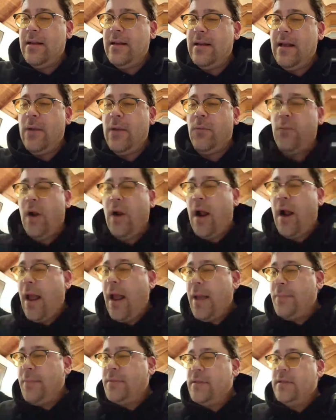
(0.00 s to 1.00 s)
It
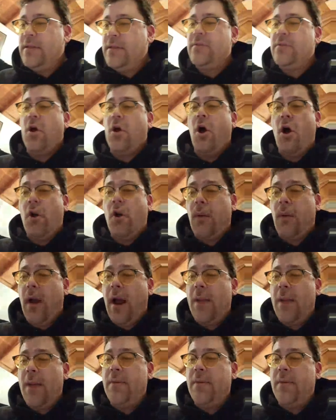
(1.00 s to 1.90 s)
rhymes. It doesn't all rhyme,